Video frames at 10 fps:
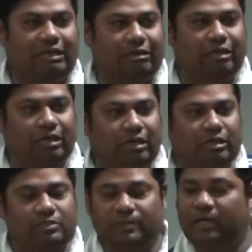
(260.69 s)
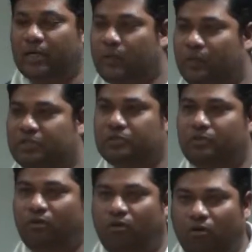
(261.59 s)
that. That's my request
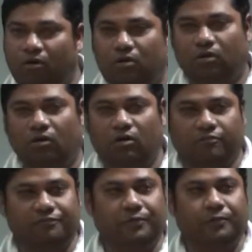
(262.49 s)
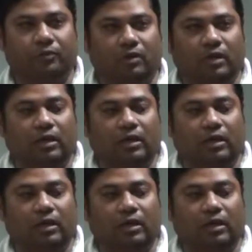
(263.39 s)
to all of you.